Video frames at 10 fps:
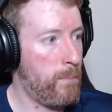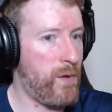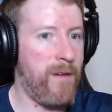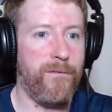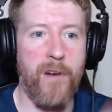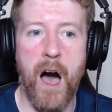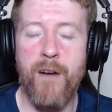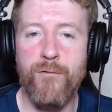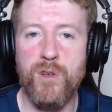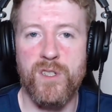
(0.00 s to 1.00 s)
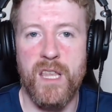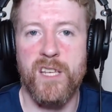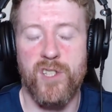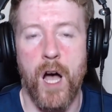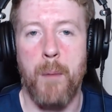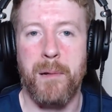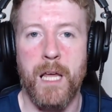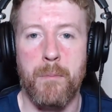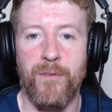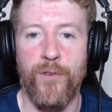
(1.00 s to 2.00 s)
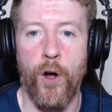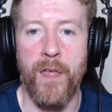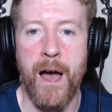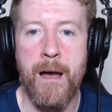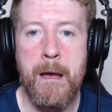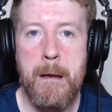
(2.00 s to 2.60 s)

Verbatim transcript: Brett Favre was their star player before that.